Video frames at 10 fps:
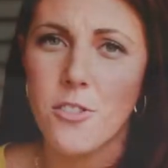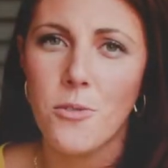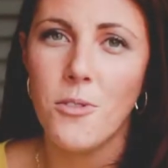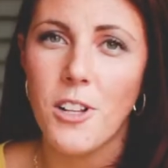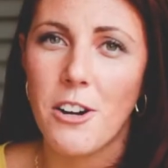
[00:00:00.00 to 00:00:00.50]

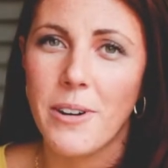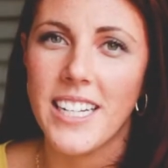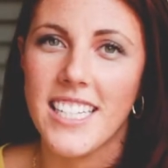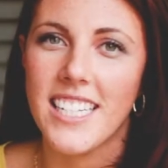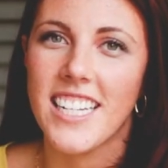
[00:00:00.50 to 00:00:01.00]
school
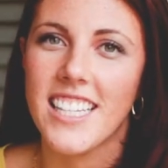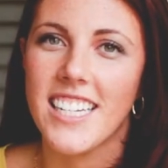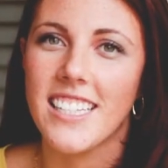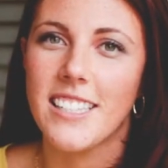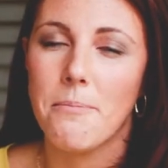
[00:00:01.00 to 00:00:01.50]
always did
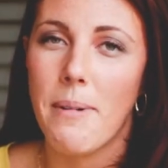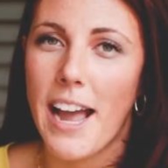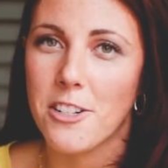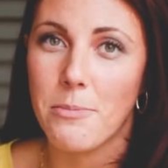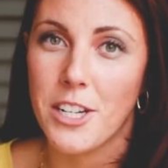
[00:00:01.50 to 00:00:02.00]
this
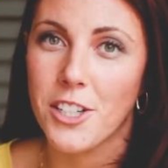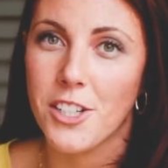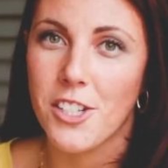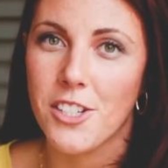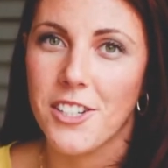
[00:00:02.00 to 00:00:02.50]

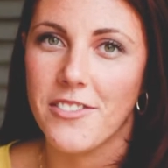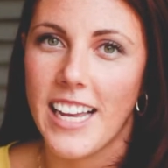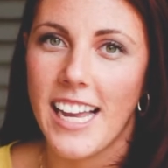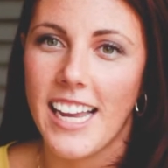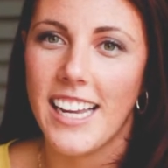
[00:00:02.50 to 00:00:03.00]
matchmaker
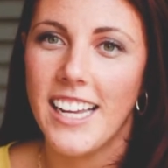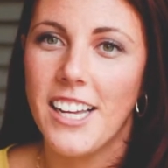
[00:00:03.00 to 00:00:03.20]
survey